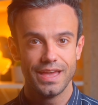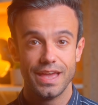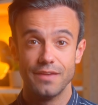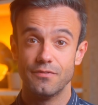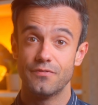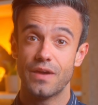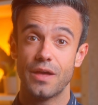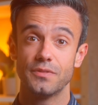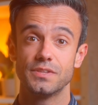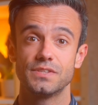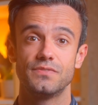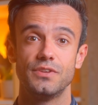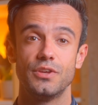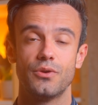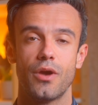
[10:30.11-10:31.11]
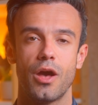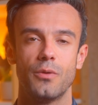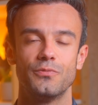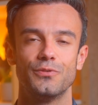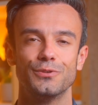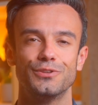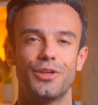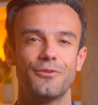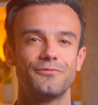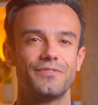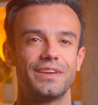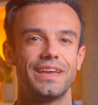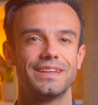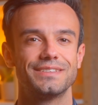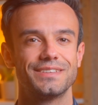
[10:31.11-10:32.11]
If you found this video helpful, don't
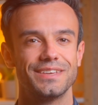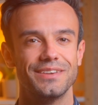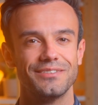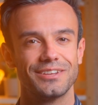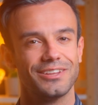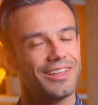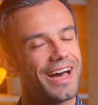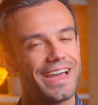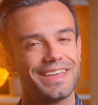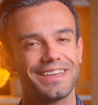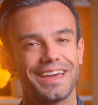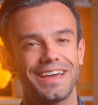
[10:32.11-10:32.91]
forget to give it a like